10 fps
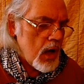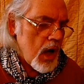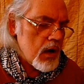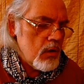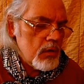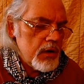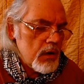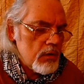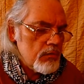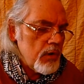I go lean
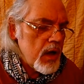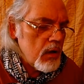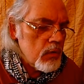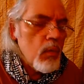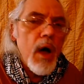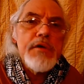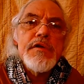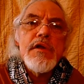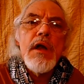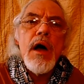on a rail to
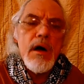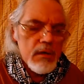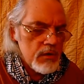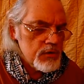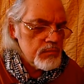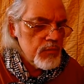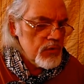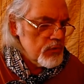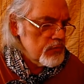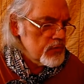watch the darkness
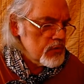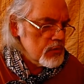move.